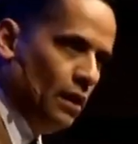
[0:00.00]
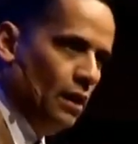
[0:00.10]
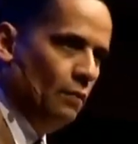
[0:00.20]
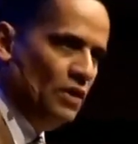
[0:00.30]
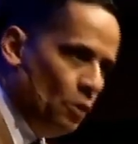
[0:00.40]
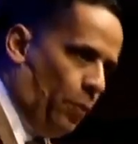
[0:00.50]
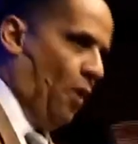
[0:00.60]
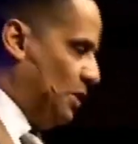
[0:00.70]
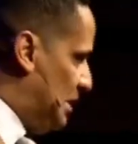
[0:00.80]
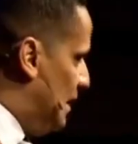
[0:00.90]
I'm a new
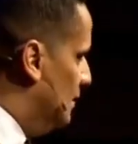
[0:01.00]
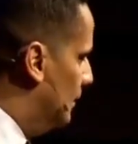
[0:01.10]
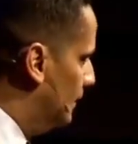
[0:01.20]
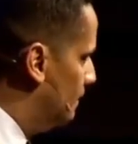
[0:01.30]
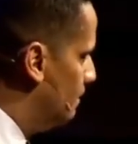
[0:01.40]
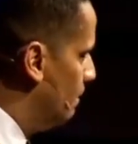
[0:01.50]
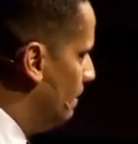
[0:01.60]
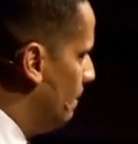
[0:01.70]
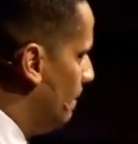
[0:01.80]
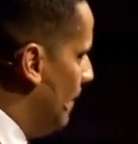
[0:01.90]
person.
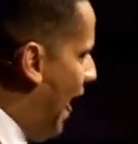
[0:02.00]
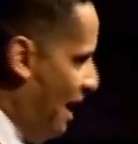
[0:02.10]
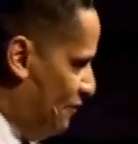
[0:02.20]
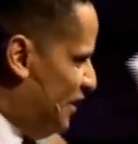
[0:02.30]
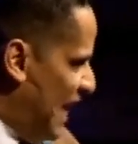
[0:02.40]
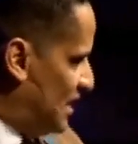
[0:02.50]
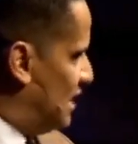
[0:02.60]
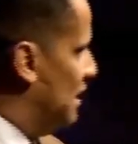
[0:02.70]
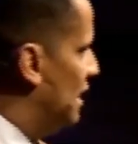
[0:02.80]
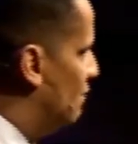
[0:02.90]
I have
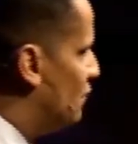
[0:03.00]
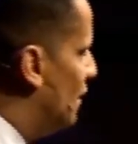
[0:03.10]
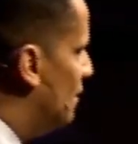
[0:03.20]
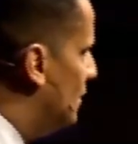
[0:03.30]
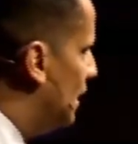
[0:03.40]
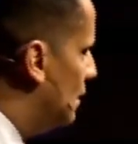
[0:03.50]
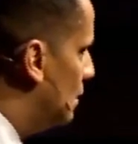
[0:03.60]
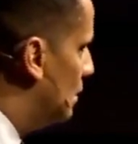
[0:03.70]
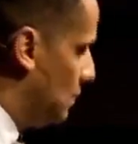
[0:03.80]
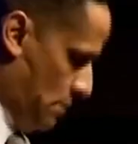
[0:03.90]
destiny in front of me.
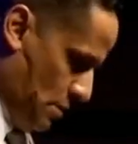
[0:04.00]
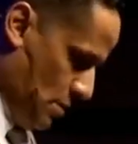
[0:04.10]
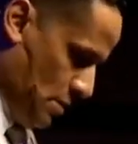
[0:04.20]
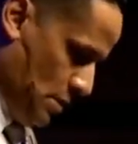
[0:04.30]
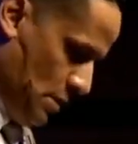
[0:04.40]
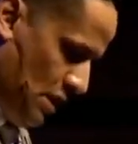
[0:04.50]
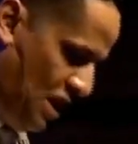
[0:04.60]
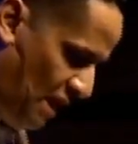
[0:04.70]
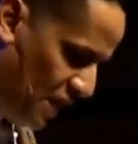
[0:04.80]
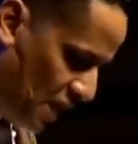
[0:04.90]

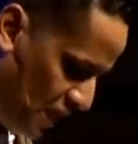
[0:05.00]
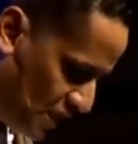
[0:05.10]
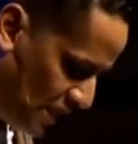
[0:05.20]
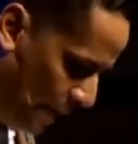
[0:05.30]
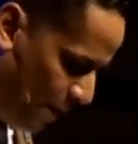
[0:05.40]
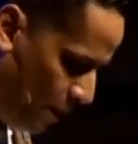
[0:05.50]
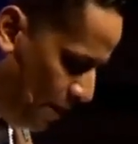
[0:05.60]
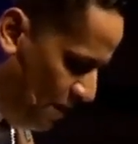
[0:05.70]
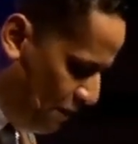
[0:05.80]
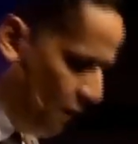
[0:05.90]
Nothing can separate
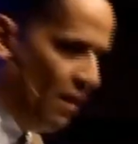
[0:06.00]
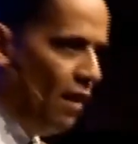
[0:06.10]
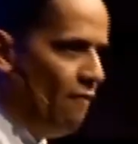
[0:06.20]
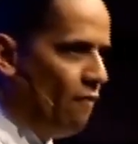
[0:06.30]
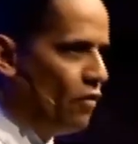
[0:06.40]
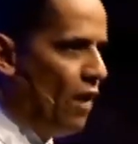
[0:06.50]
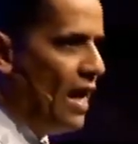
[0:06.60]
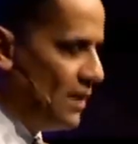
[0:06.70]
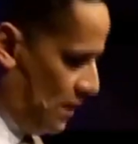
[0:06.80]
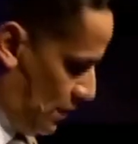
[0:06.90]
me from the love of
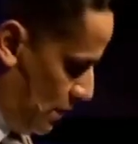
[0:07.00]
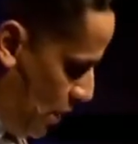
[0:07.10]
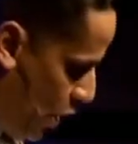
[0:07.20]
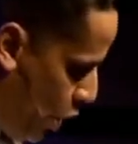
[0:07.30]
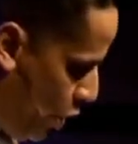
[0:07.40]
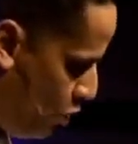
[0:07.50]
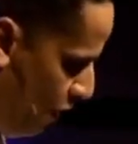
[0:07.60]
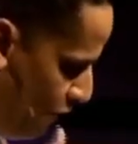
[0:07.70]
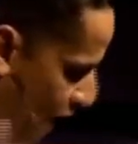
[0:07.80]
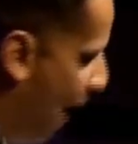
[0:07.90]
Christ. Nor
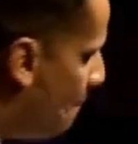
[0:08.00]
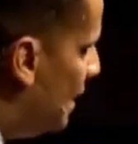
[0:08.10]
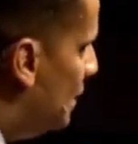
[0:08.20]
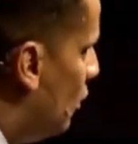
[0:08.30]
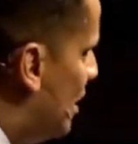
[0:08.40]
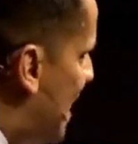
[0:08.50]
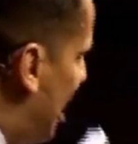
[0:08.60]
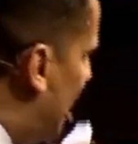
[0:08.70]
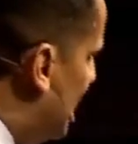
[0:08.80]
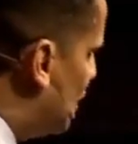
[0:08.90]
famine, nor
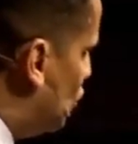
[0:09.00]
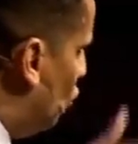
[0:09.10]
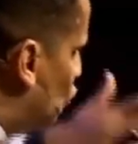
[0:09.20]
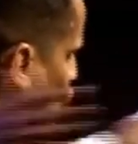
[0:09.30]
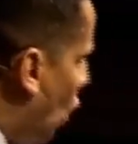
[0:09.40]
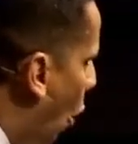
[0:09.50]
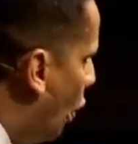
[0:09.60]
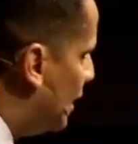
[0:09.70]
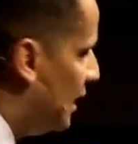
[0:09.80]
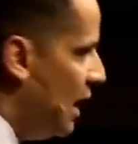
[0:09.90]
nakedness, nor
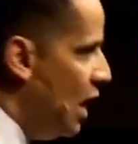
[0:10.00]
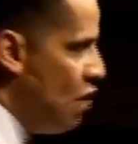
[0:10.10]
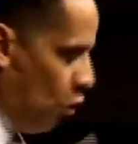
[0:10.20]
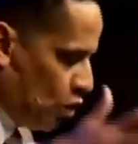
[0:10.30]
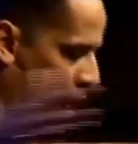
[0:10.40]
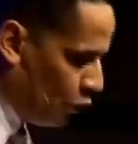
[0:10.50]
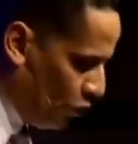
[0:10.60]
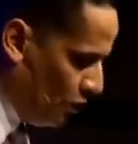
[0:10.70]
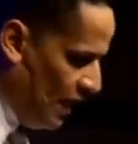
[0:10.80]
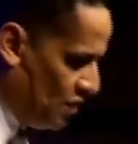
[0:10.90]
sword, no
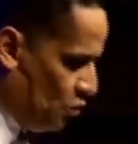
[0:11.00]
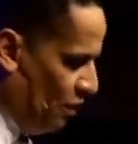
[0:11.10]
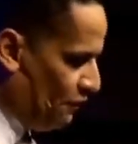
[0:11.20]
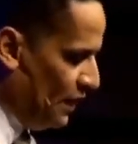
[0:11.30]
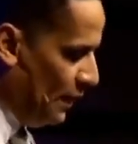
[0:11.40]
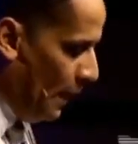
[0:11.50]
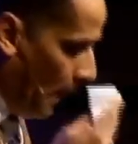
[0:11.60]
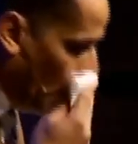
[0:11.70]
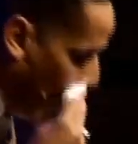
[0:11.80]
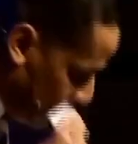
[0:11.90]
culture that's drifting
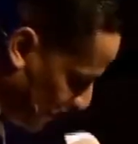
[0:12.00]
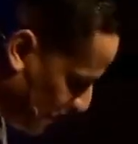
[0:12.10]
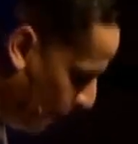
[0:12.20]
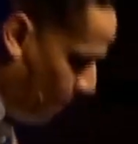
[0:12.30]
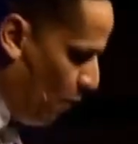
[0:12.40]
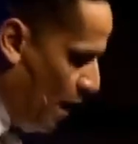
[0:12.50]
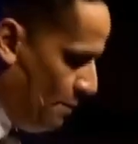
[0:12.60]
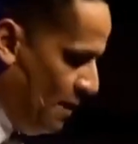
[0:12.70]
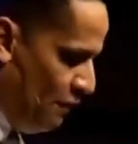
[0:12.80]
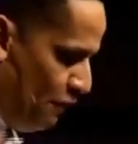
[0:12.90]
can separate
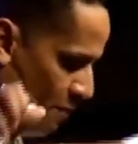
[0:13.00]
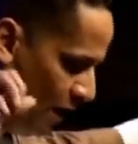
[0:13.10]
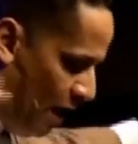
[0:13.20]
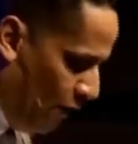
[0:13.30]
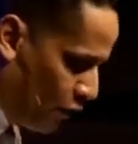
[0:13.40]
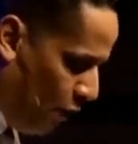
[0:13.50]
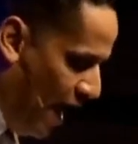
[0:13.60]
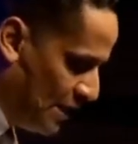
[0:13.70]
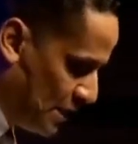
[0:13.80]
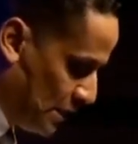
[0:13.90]
me from the love of
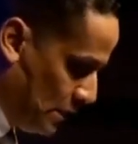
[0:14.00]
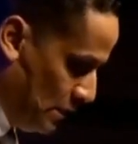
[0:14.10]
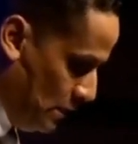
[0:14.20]
Christ.